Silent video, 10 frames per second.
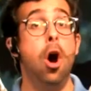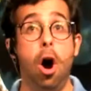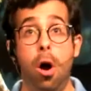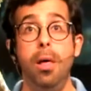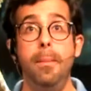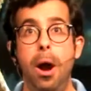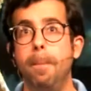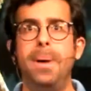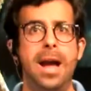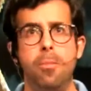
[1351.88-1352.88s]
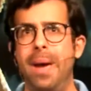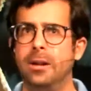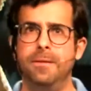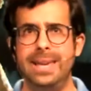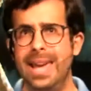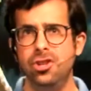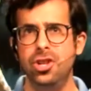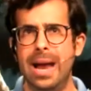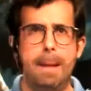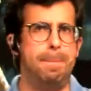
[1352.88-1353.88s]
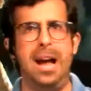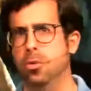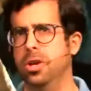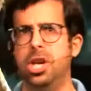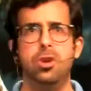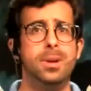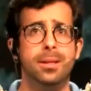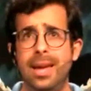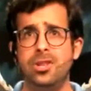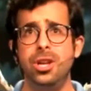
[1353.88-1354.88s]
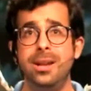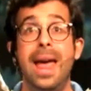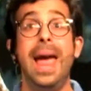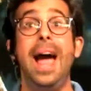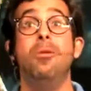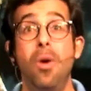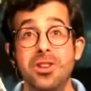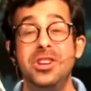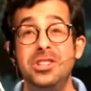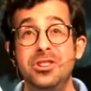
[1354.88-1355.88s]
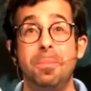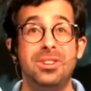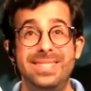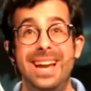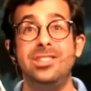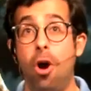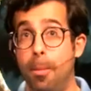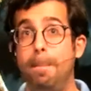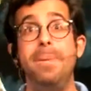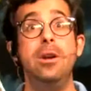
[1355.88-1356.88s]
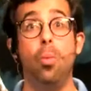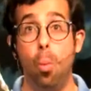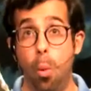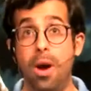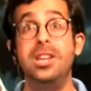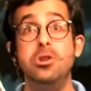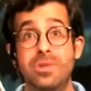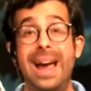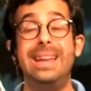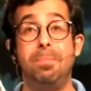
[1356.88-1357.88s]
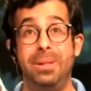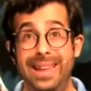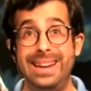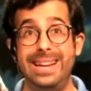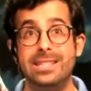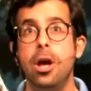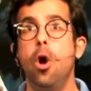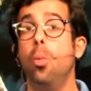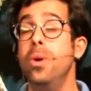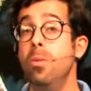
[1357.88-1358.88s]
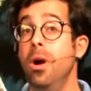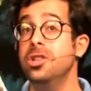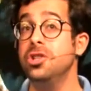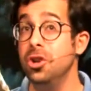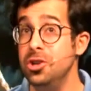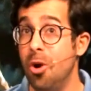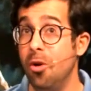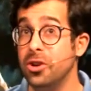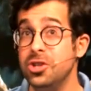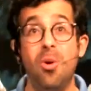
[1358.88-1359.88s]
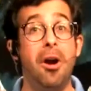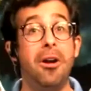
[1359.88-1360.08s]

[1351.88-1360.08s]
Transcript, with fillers: all about biomagnification and bioaccumulation and what you can do to protect our big one united planet, we want to turn you over to our